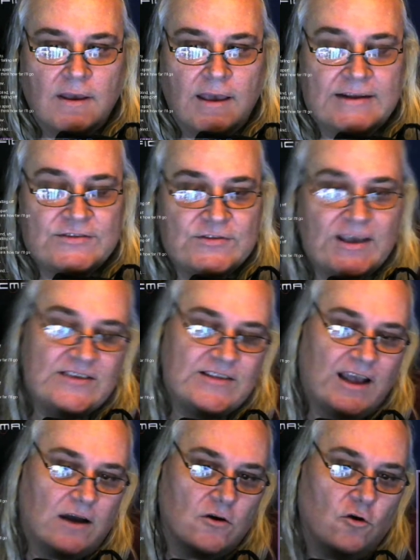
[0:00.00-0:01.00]
And it's nice
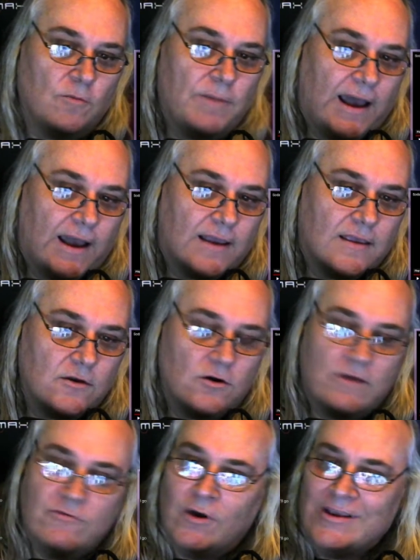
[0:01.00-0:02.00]
now to go back, you
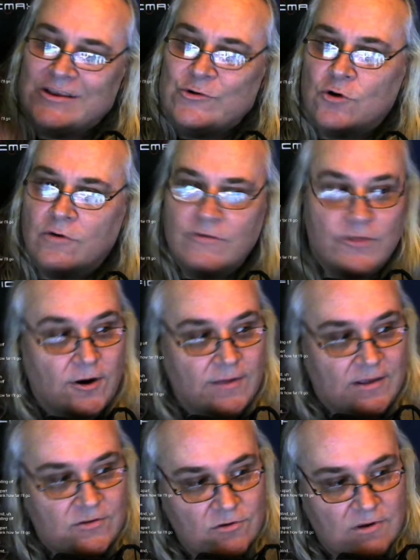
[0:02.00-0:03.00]
know, even though I do it over there,
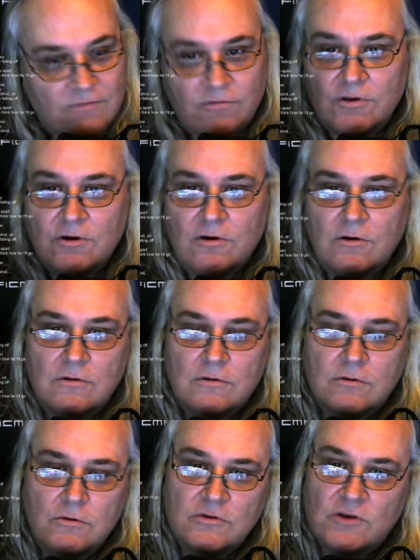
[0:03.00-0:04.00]
that's only for, you know,
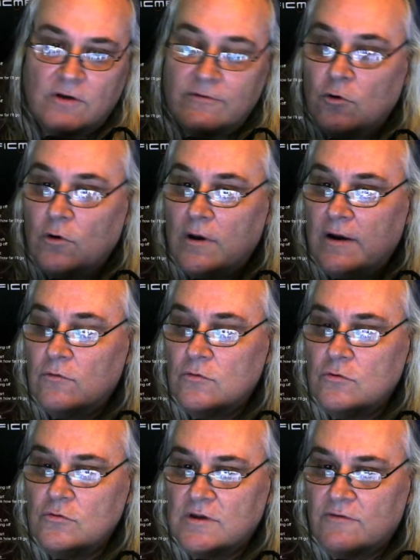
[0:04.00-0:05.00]
who's ever
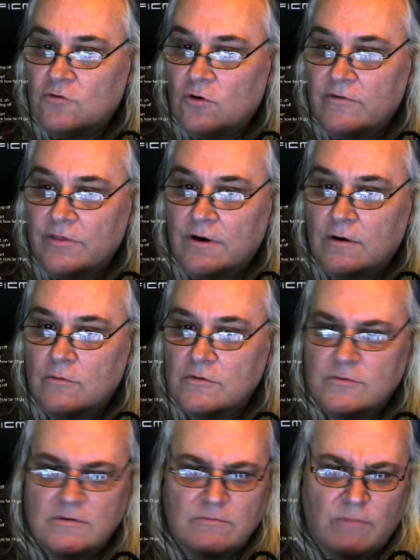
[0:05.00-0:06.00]
over there,
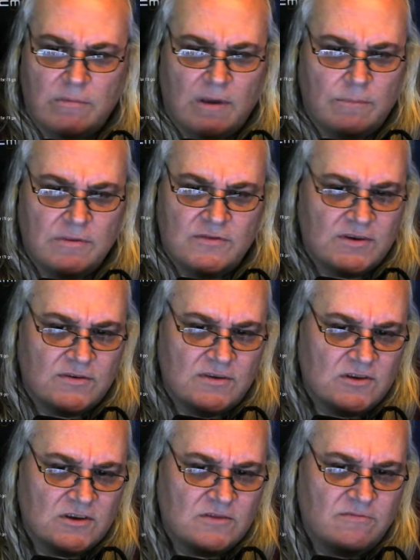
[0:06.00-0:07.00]
which was probably up to
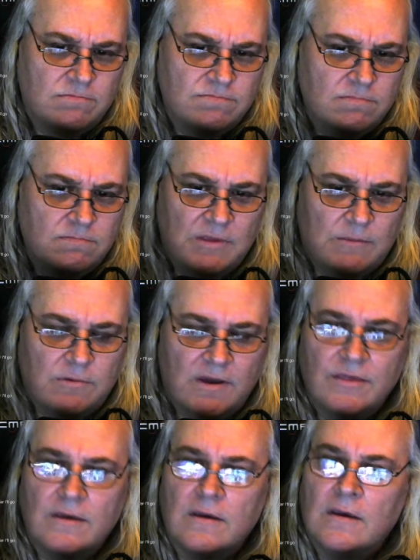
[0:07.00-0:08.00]
66 people, I
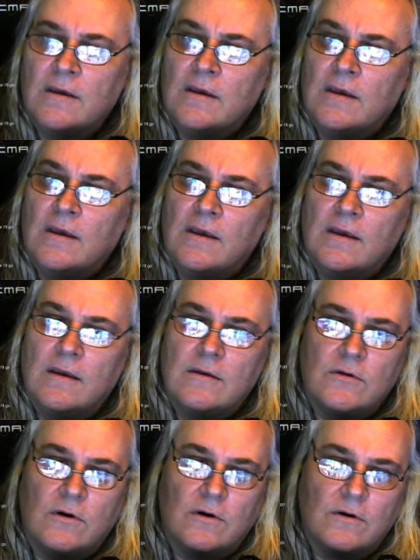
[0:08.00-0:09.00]
think.
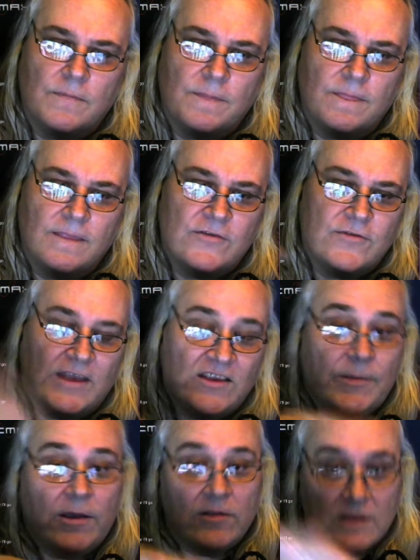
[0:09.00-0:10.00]
So it's nice to
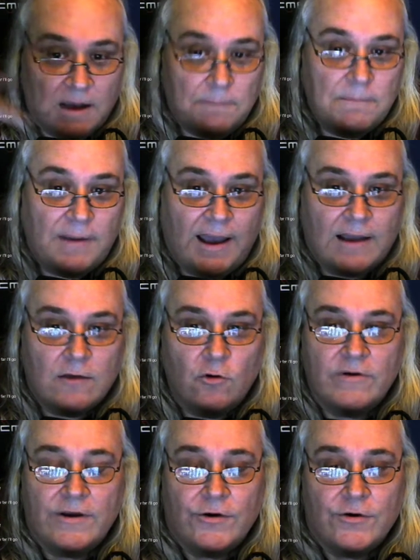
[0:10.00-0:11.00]
be able to come back
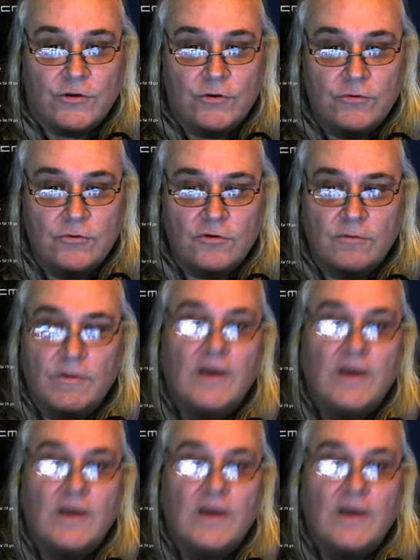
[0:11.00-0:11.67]
over here to YouTube